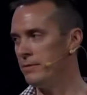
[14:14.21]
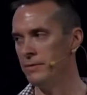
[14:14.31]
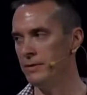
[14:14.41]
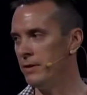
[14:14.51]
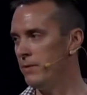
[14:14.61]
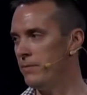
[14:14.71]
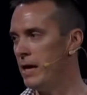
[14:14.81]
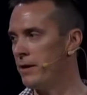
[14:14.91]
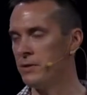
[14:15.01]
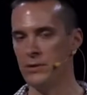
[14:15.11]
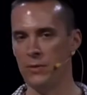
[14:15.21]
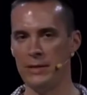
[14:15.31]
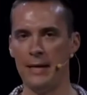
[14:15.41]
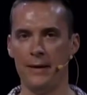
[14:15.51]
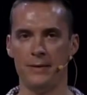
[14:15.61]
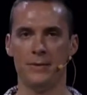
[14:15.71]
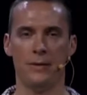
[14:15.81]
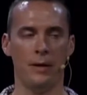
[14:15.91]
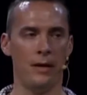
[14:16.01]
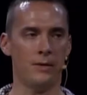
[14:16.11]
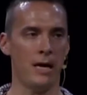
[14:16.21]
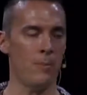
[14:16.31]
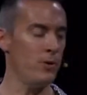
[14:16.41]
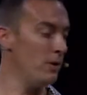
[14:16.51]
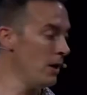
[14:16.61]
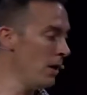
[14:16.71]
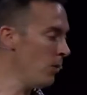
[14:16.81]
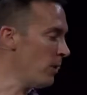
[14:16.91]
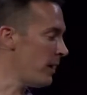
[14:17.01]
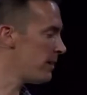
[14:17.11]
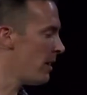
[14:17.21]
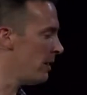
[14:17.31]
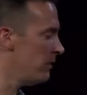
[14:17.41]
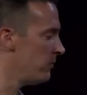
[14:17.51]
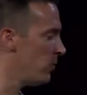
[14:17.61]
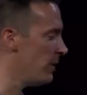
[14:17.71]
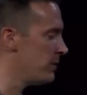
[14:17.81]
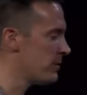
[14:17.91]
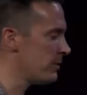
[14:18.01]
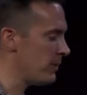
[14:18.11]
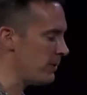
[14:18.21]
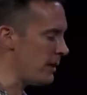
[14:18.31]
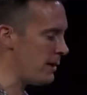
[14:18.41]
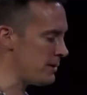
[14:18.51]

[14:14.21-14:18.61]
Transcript: not so intense example, what I thought of was that